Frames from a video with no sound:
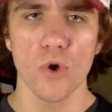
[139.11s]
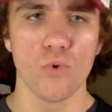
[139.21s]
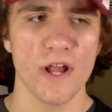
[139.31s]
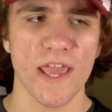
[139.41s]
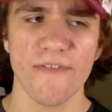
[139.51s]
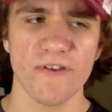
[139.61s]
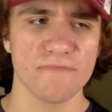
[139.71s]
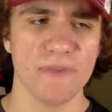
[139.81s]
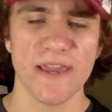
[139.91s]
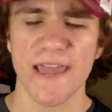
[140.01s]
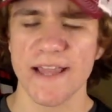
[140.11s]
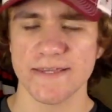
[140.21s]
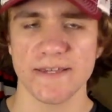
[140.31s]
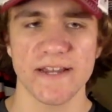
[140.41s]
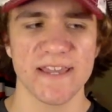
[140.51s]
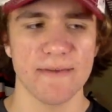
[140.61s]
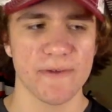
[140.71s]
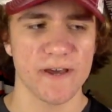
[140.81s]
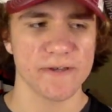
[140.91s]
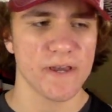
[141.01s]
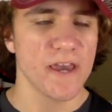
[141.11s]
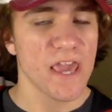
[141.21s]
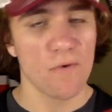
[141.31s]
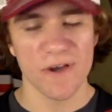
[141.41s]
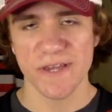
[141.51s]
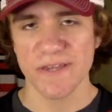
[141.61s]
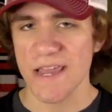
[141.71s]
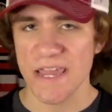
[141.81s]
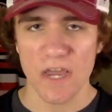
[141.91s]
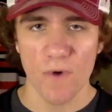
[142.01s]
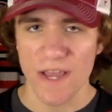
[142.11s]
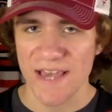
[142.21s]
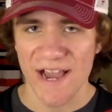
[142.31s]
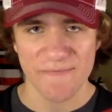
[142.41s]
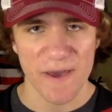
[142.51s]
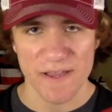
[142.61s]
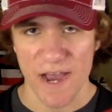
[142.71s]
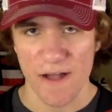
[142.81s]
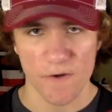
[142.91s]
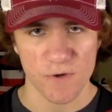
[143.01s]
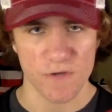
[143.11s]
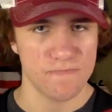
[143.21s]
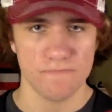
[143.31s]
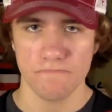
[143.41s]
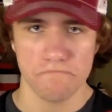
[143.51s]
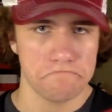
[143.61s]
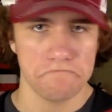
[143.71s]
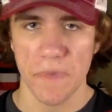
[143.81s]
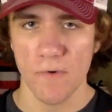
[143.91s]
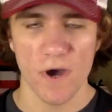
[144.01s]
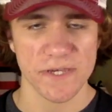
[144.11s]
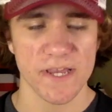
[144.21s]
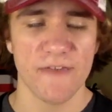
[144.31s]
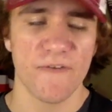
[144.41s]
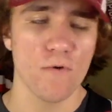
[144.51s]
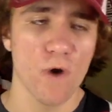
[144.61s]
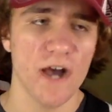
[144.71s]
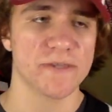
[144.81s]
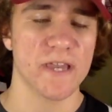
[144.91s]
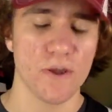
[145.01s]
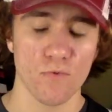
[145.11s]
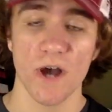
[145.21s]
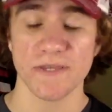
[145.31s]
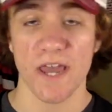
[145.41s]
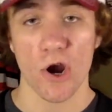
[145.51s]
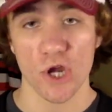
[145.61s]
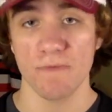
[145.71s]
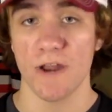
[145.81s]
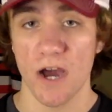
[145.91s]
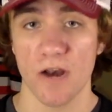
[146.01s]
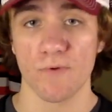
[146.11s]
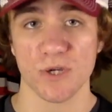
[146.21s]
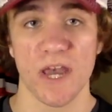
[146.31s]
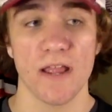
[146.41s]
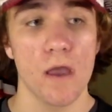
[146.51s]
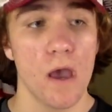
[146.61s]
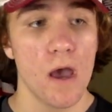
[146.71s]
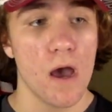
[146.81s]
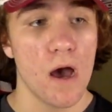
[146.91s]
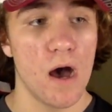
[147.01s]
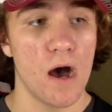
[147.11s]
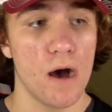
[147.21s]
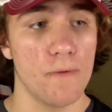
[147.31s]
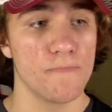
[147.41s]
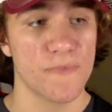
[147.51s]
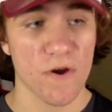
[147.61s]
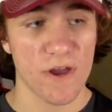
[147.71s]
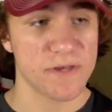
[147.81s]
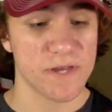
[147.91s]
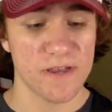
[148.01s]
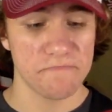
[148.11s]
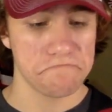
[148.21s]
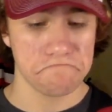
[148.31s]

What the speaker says: would even be against this idea because it wasn't taking away taxpaying dollars. It wasn't. If it was, then there was that argument 100%. There isn't